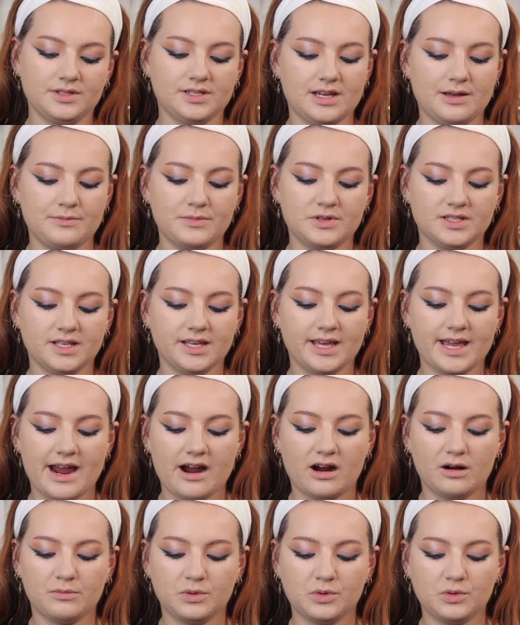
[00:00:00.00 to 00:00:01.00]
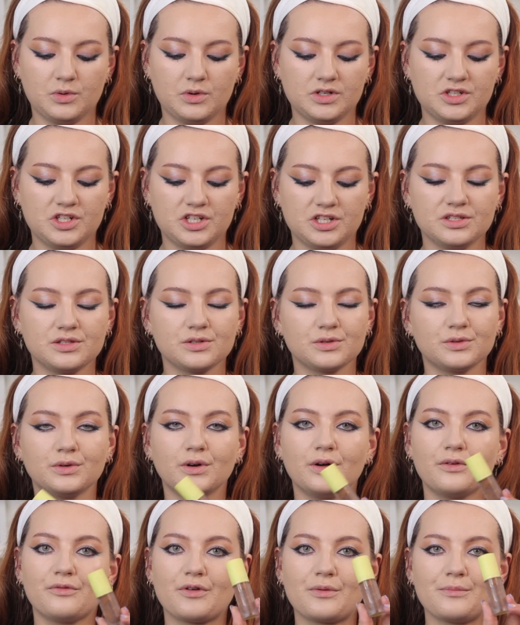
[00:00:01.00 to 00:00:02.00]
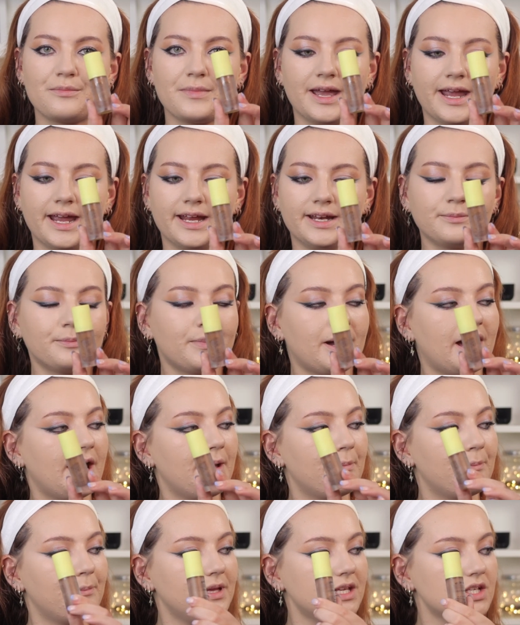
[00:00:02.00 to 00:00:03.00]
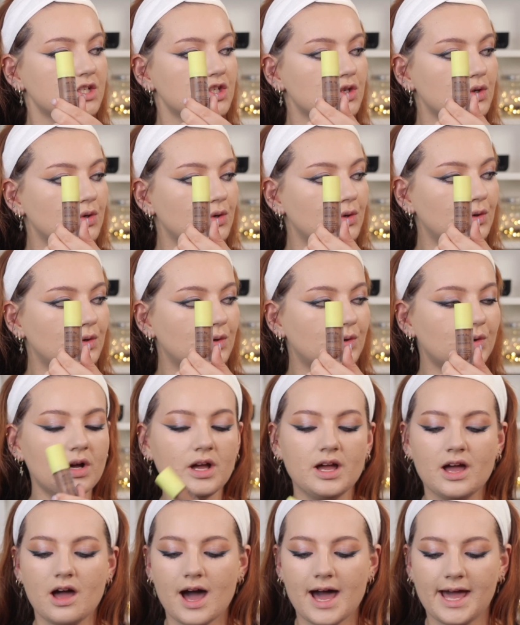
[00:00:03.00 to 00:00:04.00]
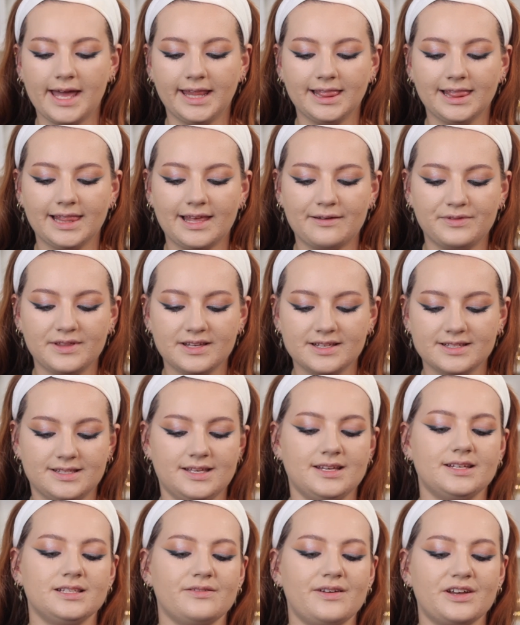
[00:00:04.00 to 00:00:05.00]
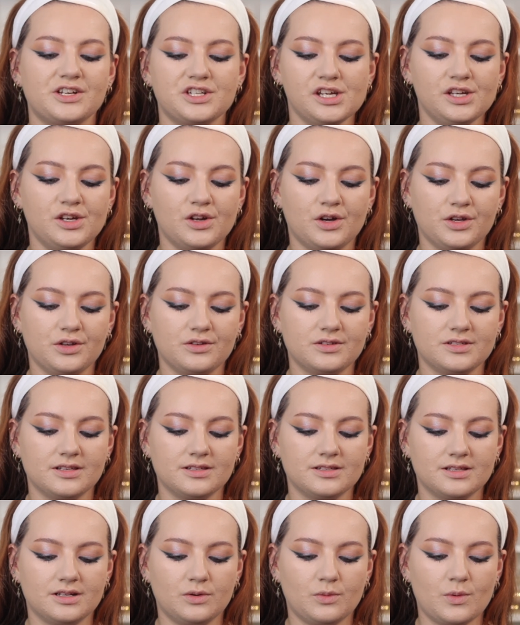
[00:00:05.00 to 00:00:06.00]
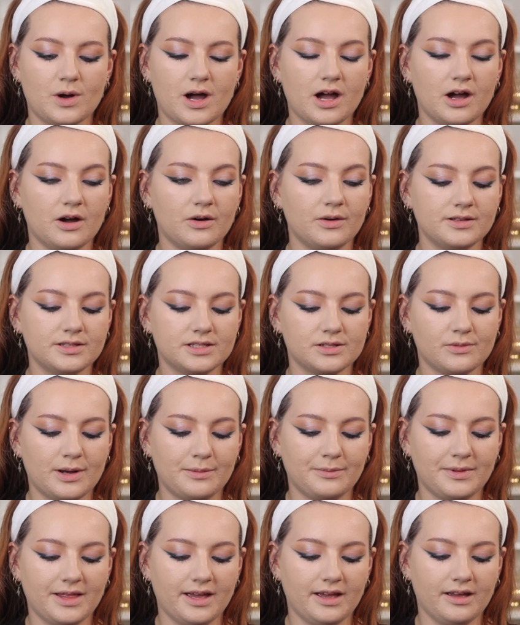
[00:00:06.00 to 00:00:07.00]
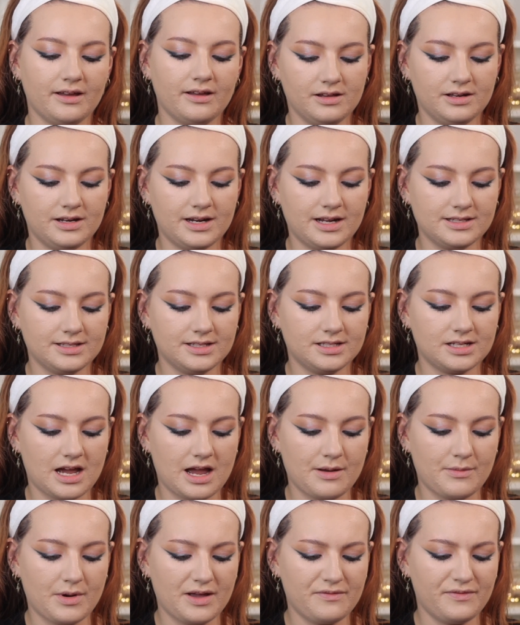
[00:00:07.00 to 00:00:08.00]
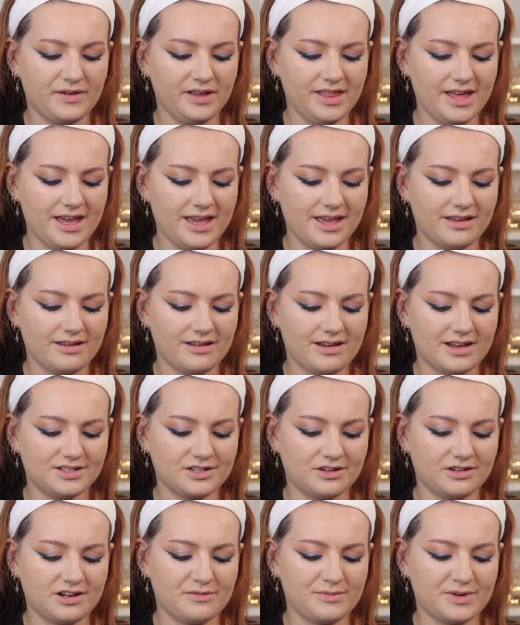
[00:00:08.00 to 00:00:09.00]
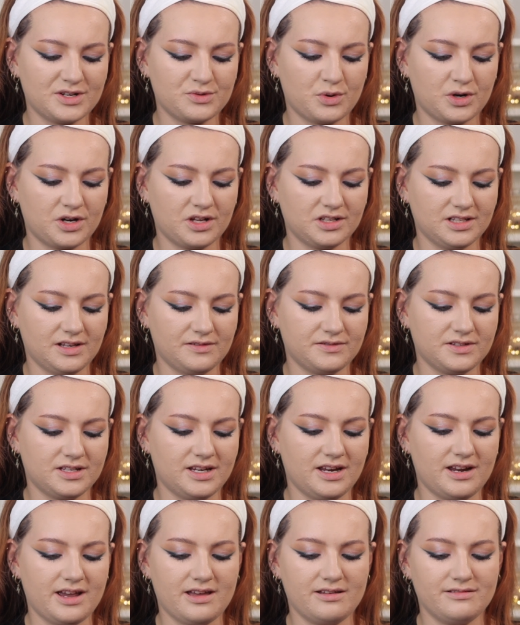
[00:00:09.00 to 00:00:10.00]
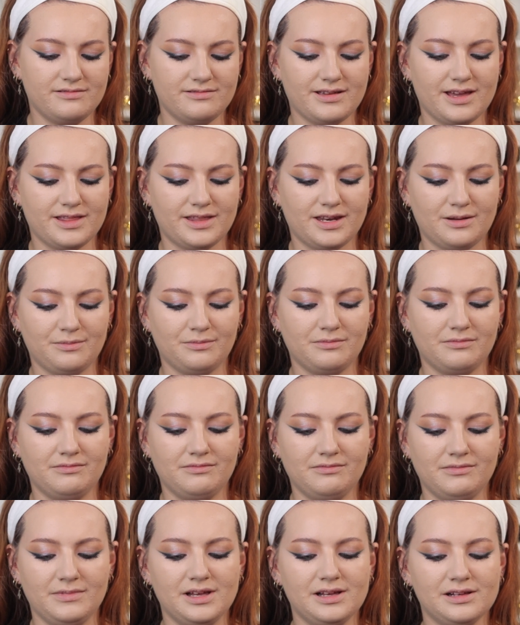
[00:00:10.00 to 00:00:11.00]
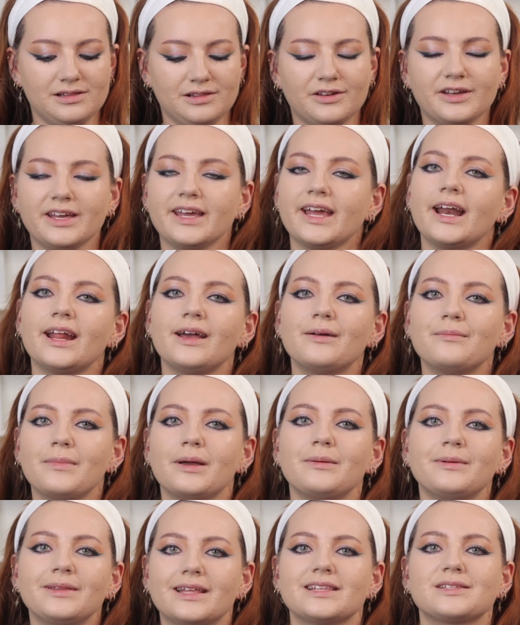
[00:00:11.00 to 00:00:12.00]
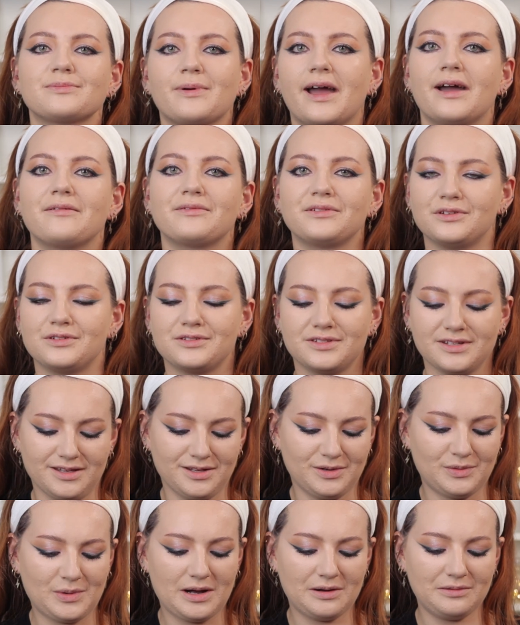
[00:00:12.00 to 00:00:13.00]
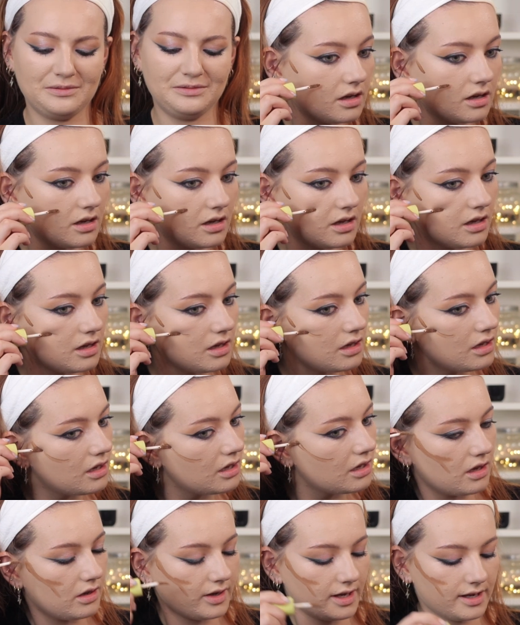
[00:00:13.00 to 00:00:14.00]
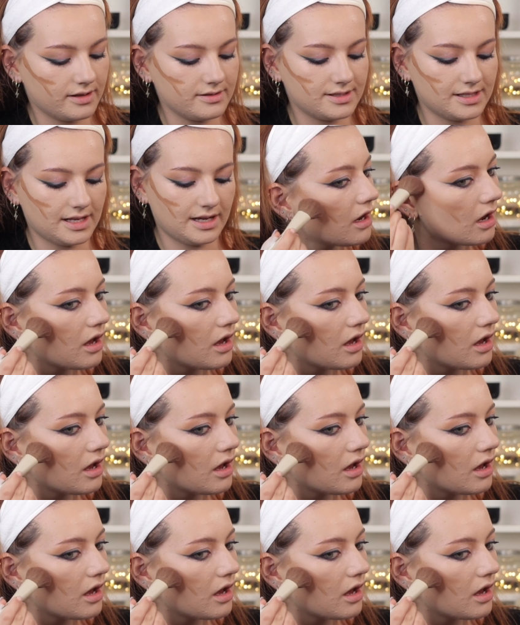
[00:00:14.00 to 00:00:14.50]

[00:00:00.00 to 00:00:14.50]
I'm using Caramel Chisel from Made by Mitchell. I love these things. I've actually not used this in a while, and so I'm like, now's the time. I feel like I don't have much product left in here now that I'm looking at it. Maybe that's why I haven't used it in a while. Okay, slay.